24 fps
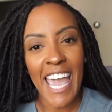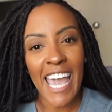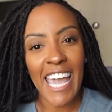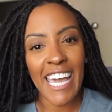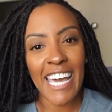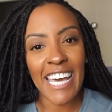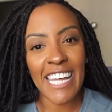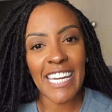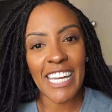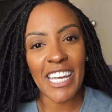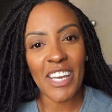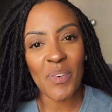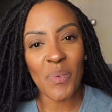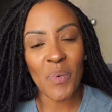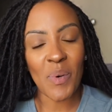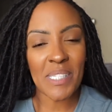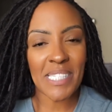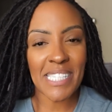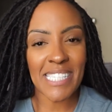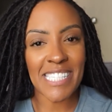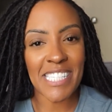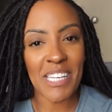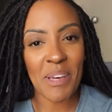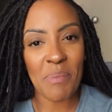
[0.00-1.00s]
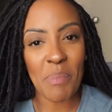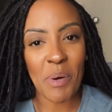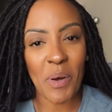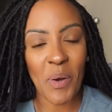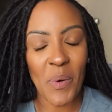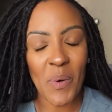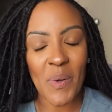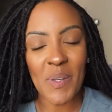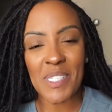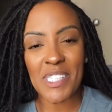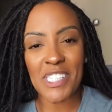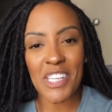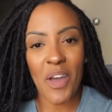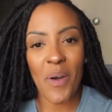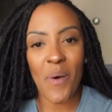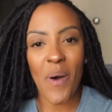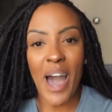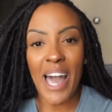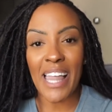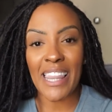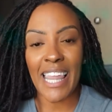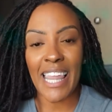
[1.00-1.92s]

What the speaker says: and it wasn't typical. So I